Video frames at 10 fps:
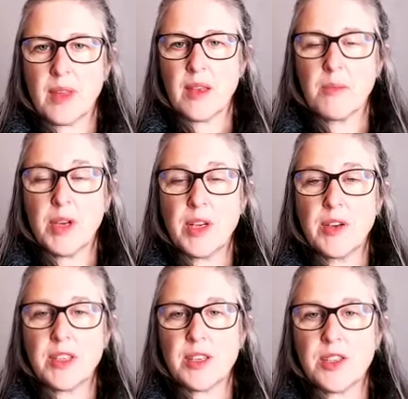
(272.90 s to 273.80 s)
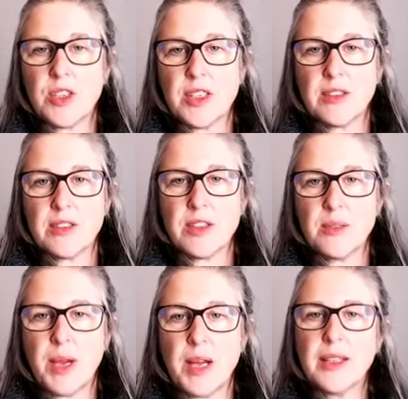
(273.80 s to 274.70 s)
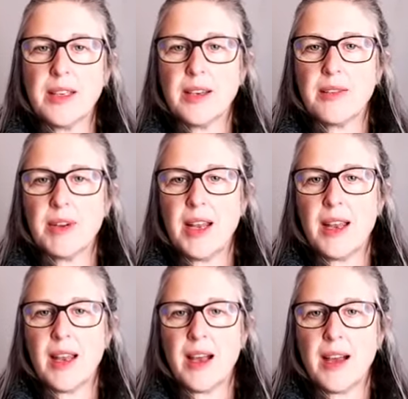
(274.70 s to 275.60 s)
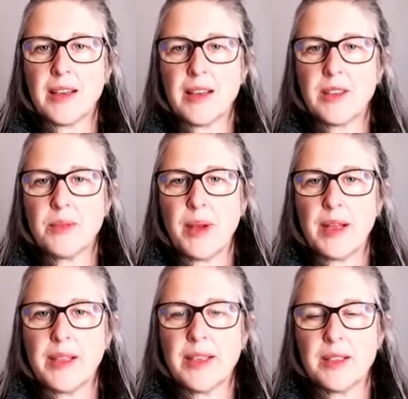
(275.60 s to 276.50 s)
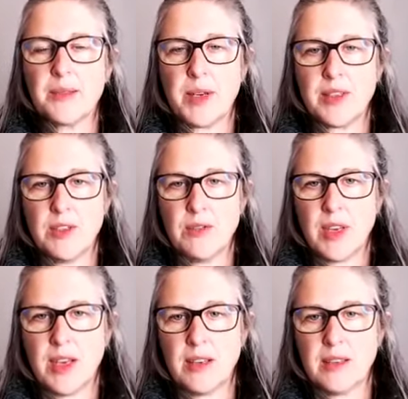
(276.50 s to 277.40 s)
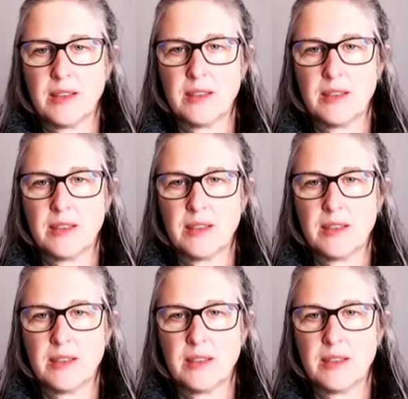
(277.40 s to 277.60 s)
Bring your attention down to your belly and relax your belly as best you can.